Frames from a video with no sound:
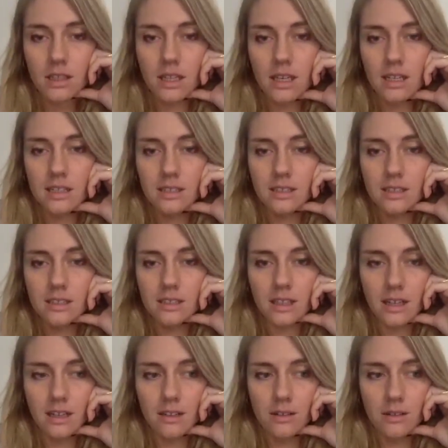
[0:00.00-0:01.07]
And
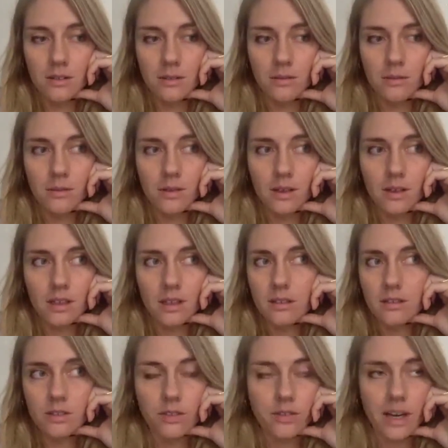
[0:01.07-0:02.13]
um,
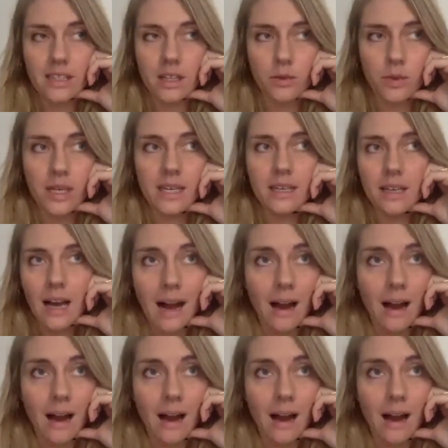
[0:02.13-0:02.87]
the fact that we,